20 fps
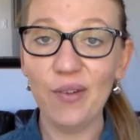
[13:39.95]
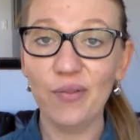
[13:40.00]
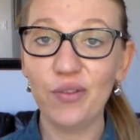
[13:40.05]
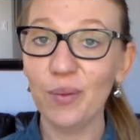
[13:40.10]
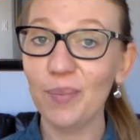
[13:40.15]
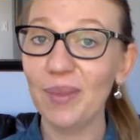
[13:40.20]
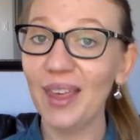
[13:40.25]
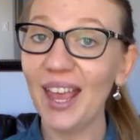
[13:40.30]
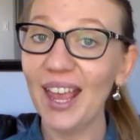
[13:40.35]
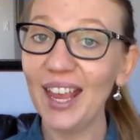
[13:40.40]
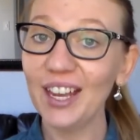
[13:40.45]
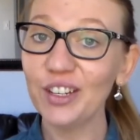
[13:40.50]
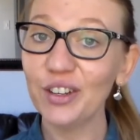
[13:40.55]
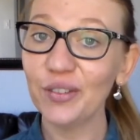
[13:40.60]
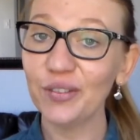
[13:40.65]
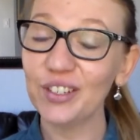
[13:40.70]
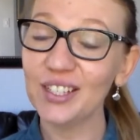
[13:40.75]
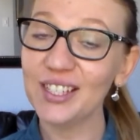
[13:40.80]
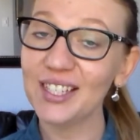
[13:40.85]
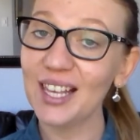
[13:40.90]
from the end
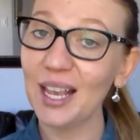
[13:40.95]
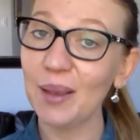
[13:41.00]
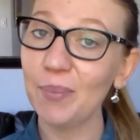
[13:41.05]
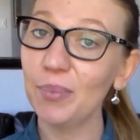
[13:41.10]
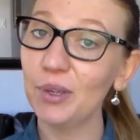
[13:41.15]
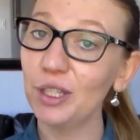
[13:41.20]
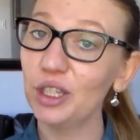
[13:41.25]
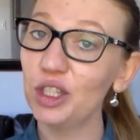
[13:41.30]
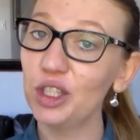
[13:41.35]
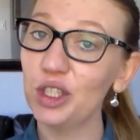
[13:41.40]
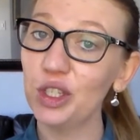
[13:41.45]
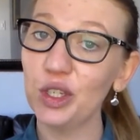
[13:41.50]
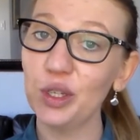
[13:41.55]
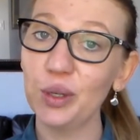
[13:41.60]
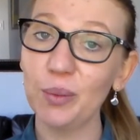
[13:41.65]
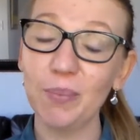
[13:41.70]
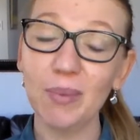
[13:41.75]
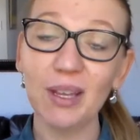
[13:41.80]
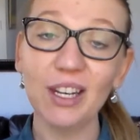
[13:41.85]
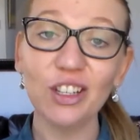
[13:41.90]
of December
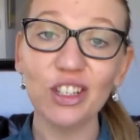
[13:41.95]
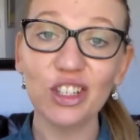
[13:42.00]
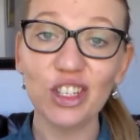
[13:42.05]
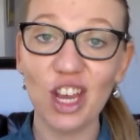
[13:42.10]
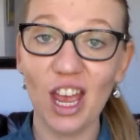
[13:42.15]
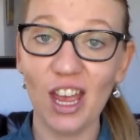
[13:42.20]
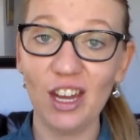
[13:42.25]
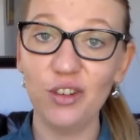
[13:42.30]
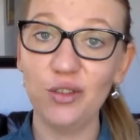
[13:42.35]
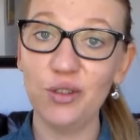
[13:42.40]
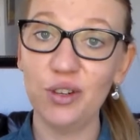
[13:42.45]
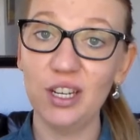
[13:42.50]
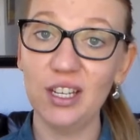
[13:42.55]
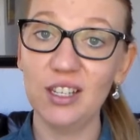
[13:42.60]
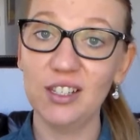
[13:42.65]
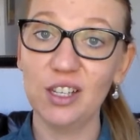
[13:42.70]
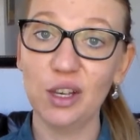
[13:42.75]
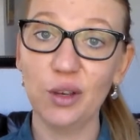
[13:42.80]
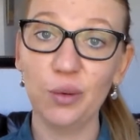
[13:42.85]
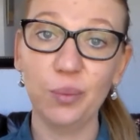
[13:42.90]
to middle January.
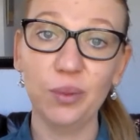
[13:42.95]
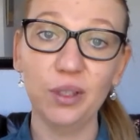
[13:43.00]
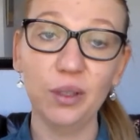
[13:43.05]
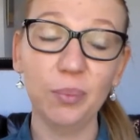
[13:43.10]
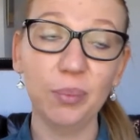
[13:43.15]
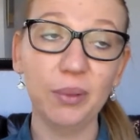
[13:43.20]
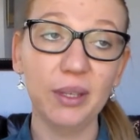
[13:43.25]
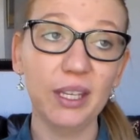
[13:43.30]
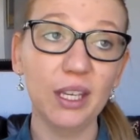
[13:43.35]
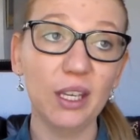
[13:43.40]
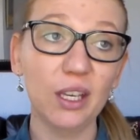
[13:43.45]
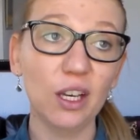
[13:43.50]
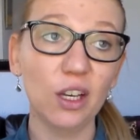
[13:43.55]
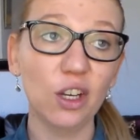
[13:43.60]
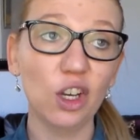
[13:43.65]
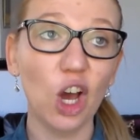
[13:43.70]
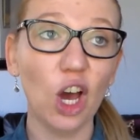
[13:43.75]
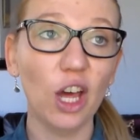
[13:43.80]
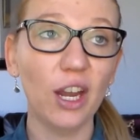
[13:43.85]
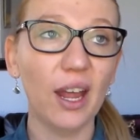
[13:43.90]
So we'll be
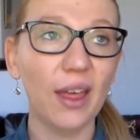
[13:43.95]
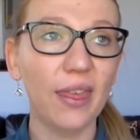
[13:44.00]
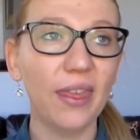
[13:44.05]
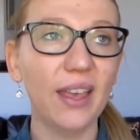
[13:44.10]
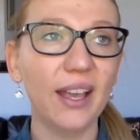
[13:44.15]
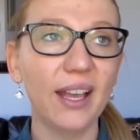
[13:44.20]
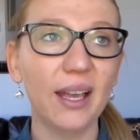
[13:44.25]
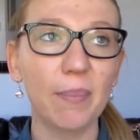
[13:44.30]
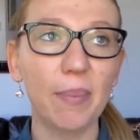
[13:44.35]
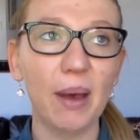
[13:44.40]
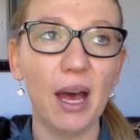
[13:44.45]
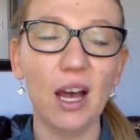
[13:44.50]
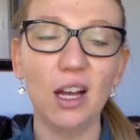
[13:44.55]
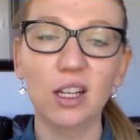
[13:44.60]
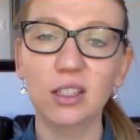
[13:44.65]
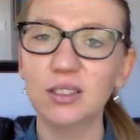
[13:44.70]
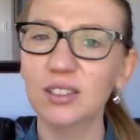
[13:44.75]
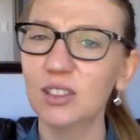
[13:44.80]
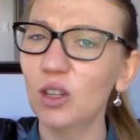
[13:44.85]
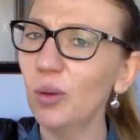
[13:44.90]
gone, I think,
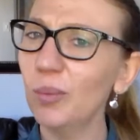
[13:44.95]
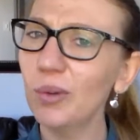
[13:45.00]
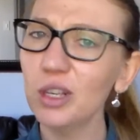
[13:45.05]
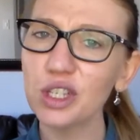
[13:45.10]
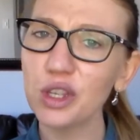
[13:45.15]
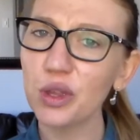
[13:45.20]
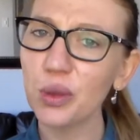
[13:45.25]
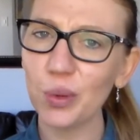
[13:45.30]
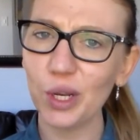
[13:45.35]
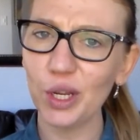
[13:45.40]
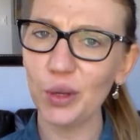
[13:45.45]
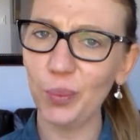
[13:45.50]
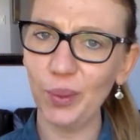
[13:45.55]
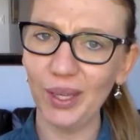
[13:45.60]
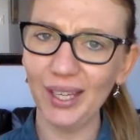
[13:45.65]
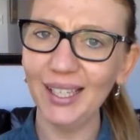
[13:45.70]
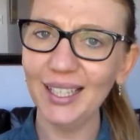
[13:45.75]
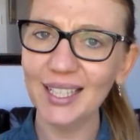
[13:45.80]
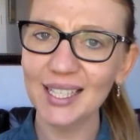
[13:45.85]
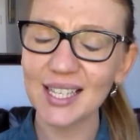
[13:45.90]
about almost 3
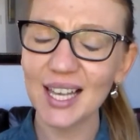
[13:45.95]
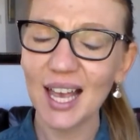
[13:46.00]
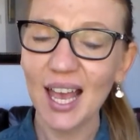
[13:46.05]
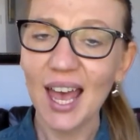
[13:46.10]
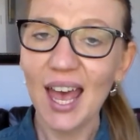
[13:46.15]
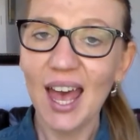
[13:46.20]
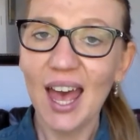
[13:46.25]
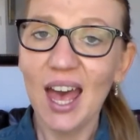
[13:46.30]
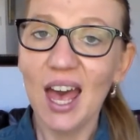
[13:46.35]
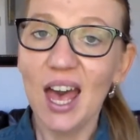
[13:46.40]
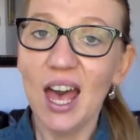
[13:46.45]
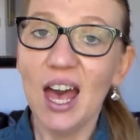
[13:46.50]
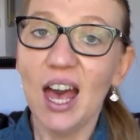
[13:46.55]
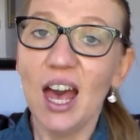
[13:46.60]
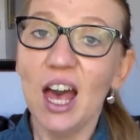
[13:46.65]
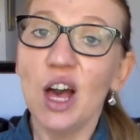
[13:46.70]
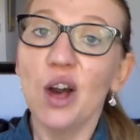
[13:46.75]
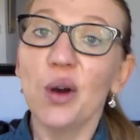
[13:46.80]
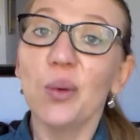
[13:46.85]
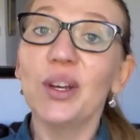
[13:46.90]
weeks,
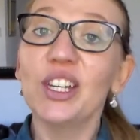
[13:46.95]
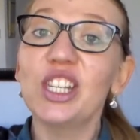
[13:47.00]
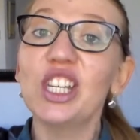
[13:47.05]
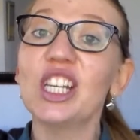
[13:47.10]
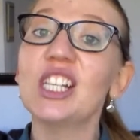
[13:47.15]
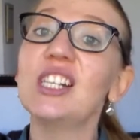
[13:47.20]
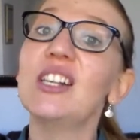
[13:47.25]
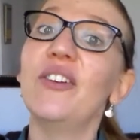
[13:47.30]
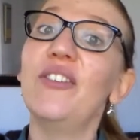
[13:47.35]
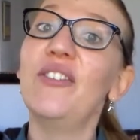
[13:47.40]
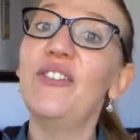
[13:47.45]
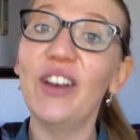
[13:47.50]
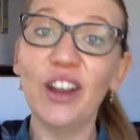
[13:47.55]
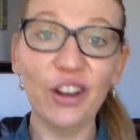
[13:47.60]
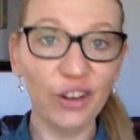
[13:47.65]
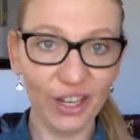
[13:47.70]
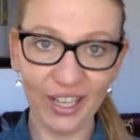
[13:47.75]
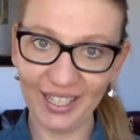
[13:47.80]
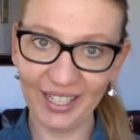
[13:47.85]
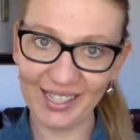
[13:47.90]
which is
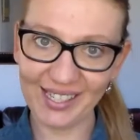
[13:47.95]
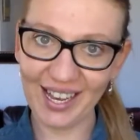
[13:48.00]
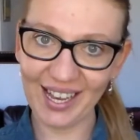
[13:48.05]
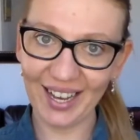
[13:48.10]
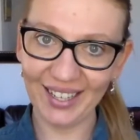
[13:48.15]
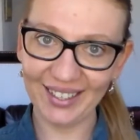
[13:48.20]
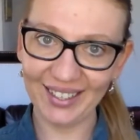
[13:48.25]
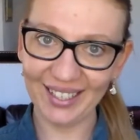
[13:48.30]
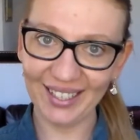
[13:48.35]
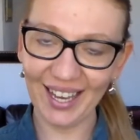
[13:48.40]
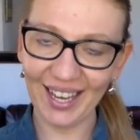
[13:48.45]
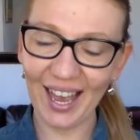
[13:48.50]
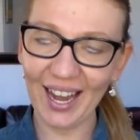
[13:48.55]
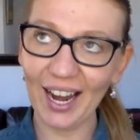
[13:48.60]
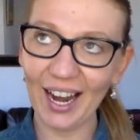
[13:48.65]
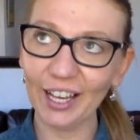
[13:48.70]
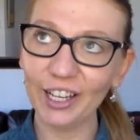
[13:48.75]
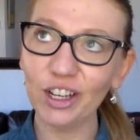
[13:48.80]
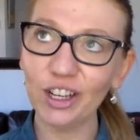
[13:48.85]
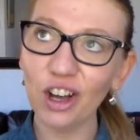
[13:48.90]
very exciting,
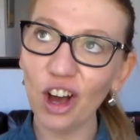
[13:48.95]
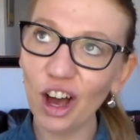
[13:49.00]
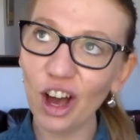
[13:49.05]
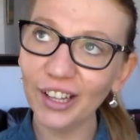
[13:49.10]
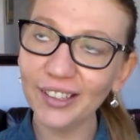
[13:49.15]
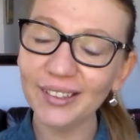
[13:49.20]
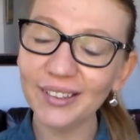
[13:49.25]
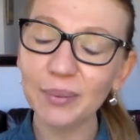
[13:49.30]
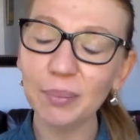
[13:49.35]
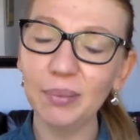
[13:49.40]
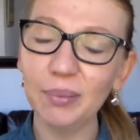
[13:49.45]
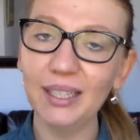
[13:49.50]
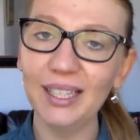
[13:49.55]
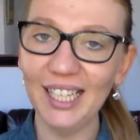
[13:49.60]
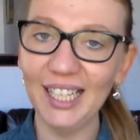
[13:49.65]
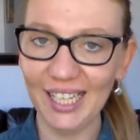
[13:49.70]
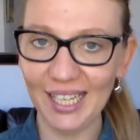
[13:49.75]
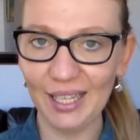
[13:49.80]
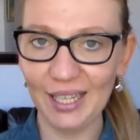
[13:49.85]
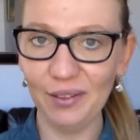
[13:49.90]
and I can't
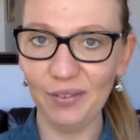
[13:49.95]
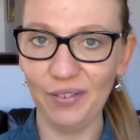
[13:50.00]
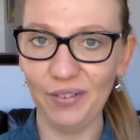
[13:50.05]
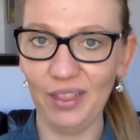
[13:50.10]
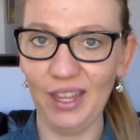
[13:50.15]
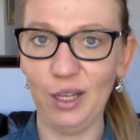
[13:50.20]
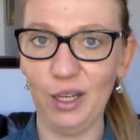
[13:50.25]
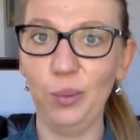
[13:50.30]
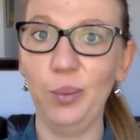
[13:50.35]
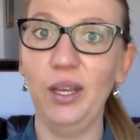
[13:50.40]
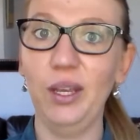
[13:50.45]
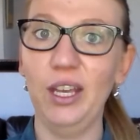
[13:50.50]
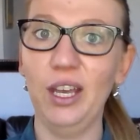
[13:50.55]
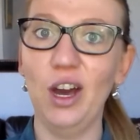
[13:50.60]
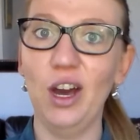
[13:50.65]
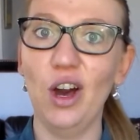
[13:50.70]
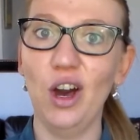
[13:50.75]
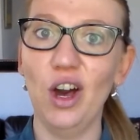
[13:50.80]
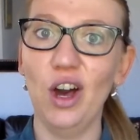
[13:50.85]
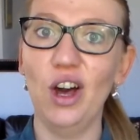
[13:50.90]
believe that we
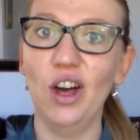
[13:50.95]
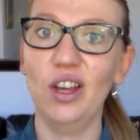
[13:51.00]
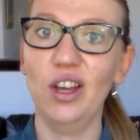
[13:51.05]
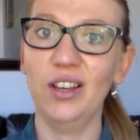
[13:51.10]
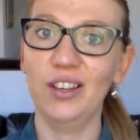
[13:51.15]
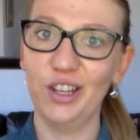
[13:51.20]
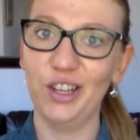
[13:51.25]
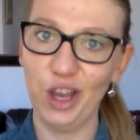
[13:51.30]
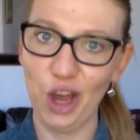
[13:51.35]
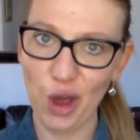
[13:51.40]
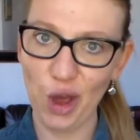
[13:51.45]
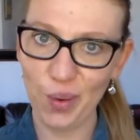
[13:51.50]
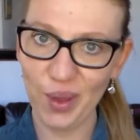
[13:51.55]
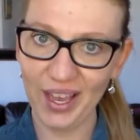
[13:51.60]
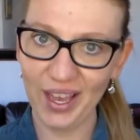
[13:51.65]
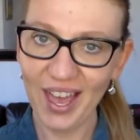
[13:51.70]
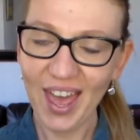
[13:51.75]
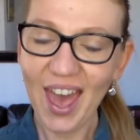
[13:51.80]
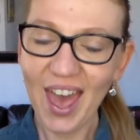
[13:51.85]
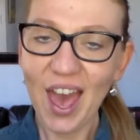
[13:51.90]
are
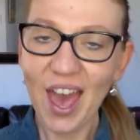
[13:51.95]
going.